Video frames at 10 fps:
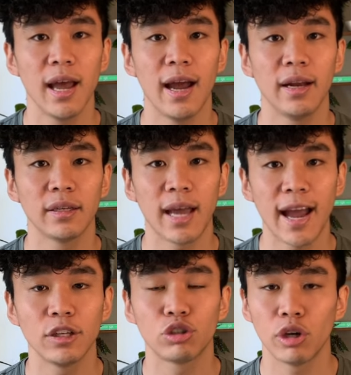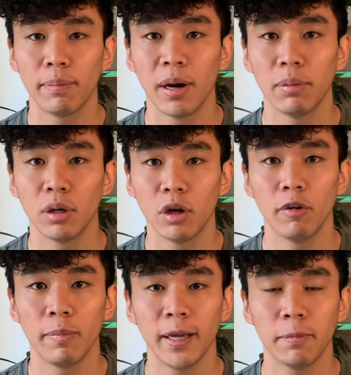and can trip up a lot
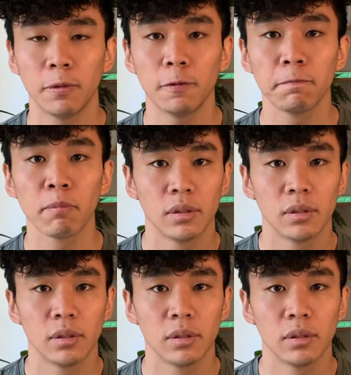of people.